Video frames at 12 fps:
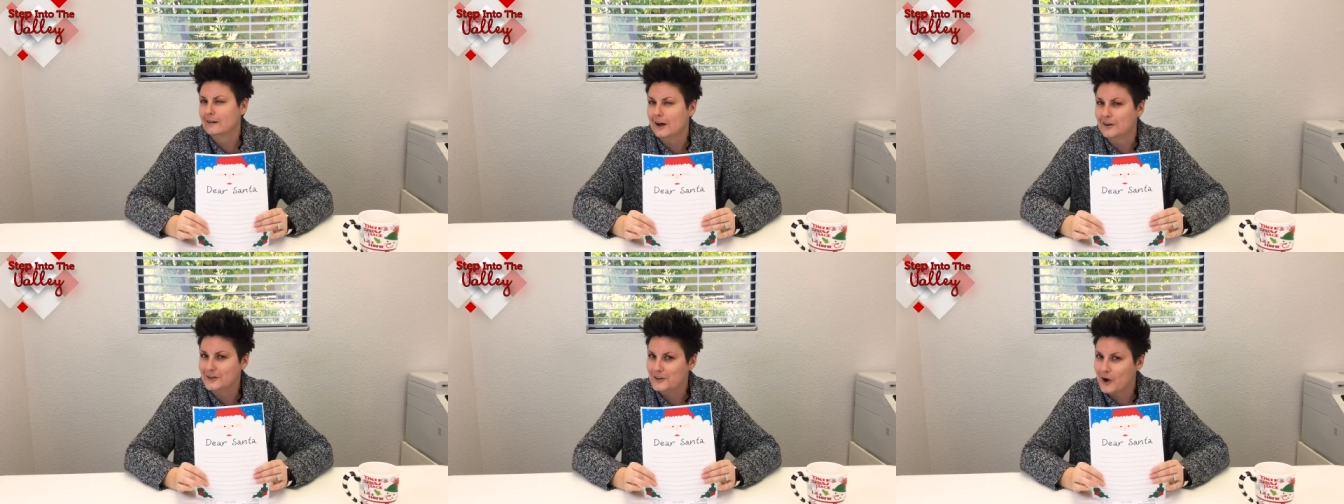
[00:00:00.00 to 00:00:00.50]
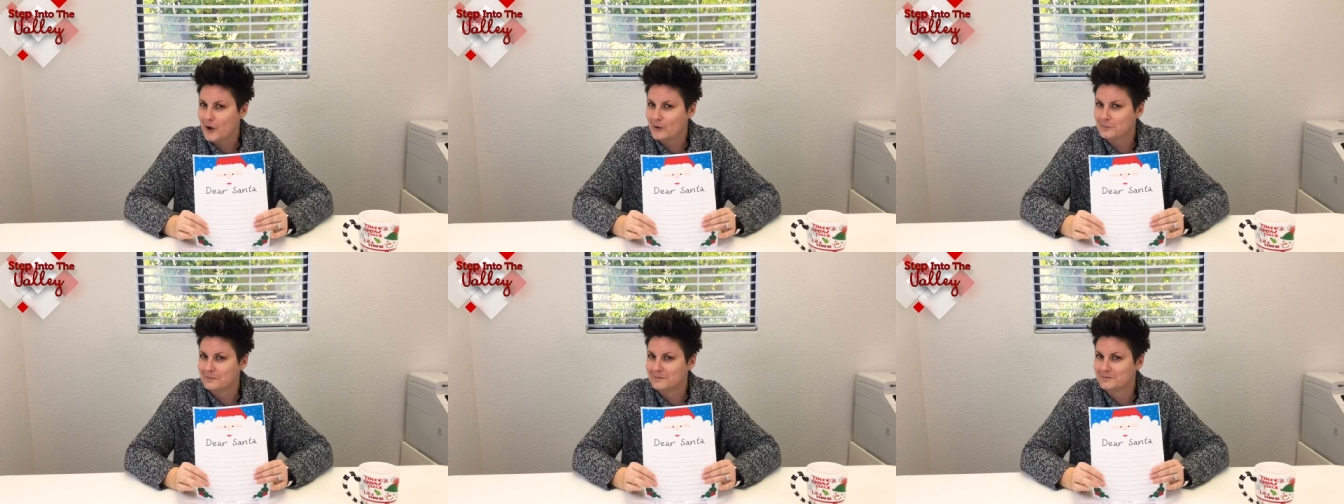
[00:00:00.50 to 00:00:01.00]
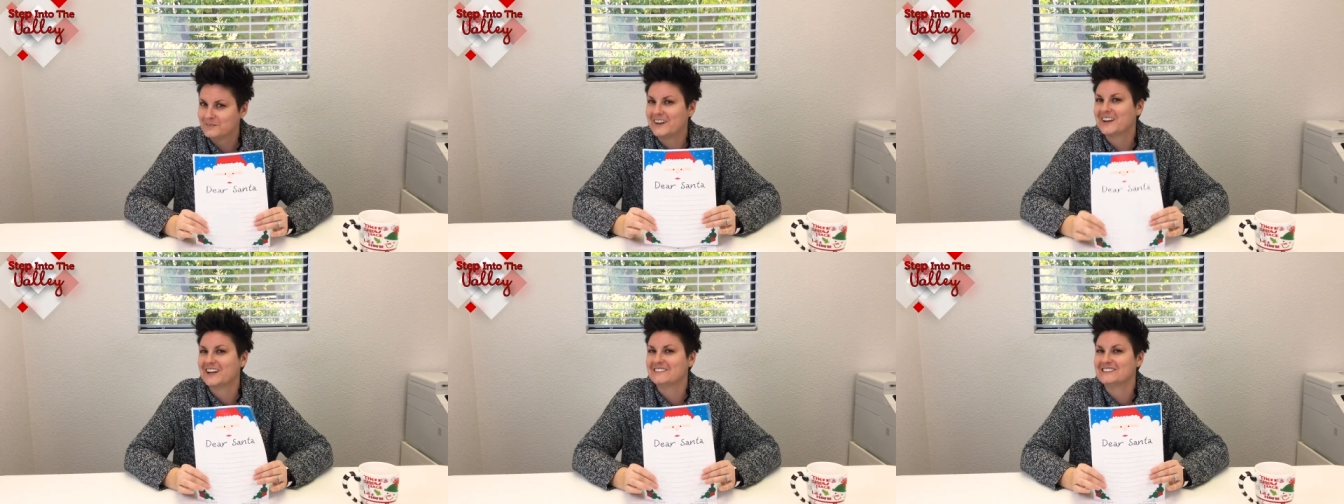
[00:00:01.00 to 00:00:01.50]
a new home,
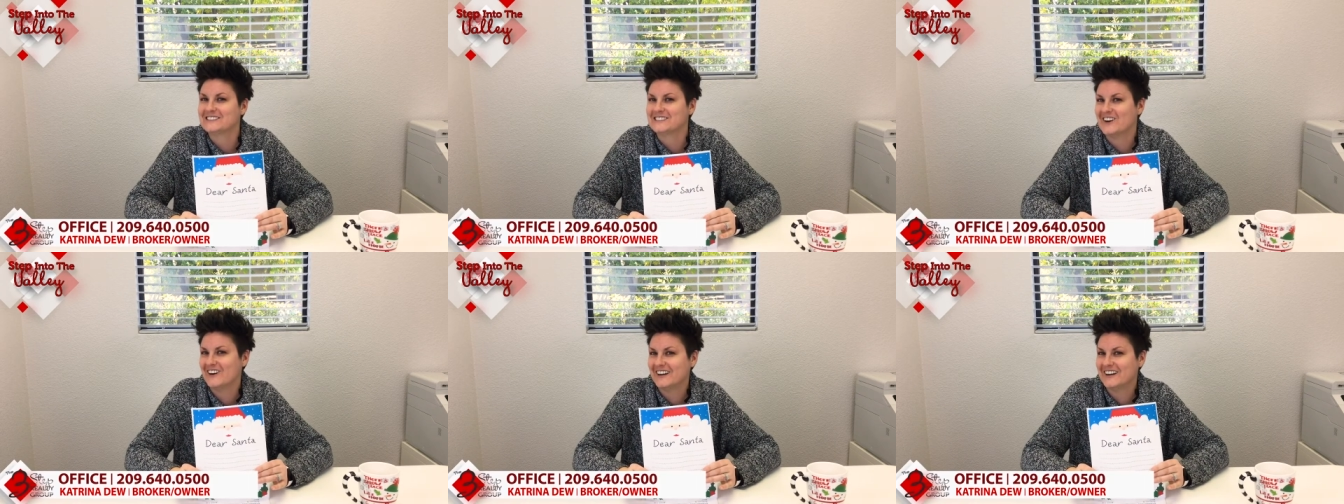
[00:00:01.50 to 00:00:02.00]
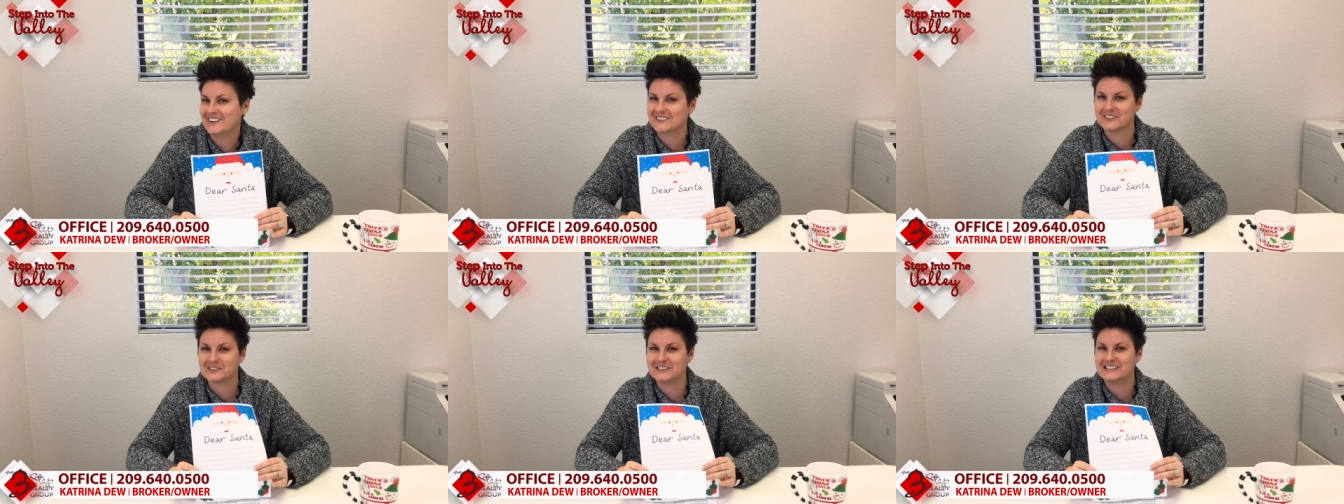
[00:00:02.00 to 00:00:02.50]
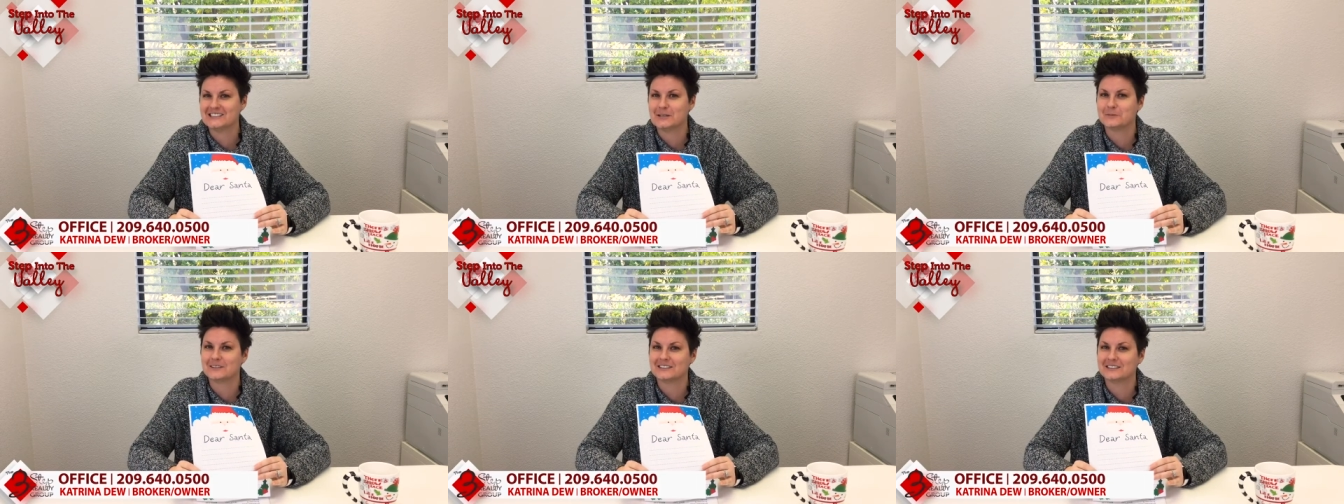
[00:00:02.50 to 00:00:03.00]
give us a call here at the Three
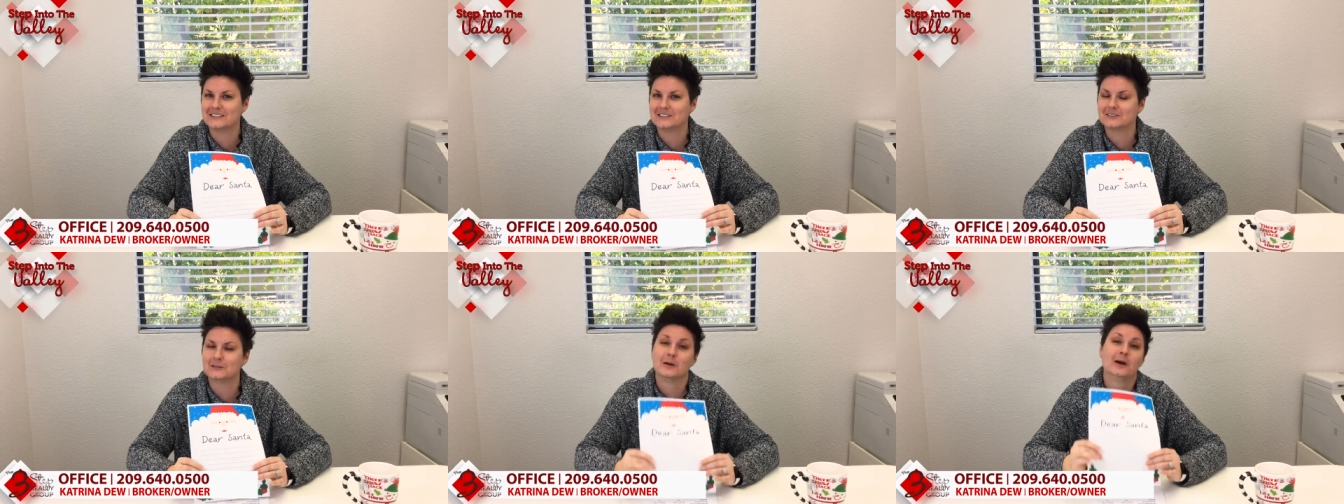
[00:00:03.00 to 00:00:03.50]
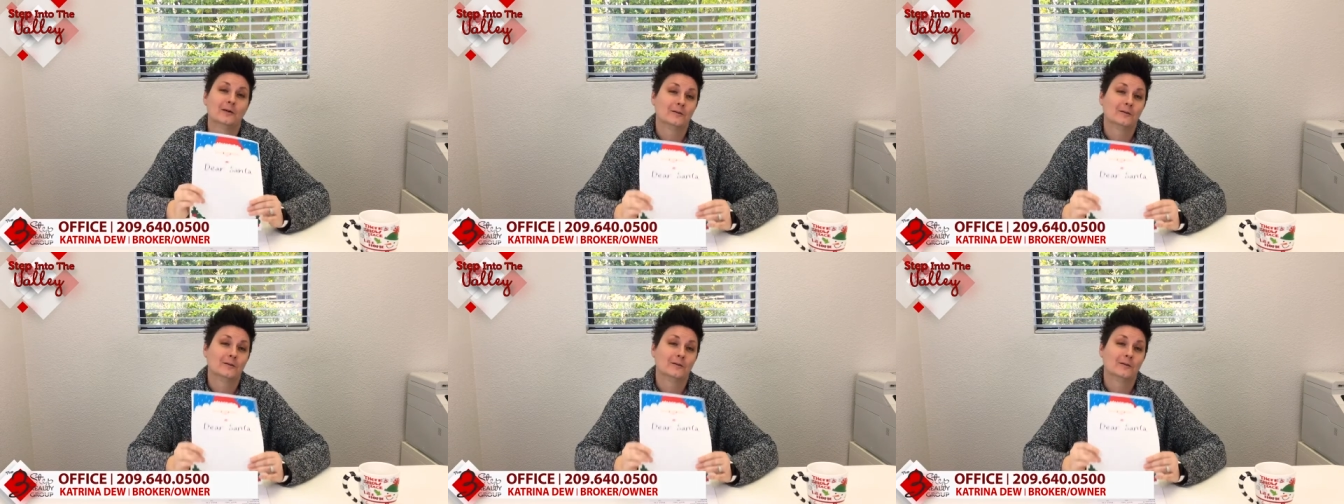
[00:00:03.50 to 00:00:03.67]
Step Realty Group.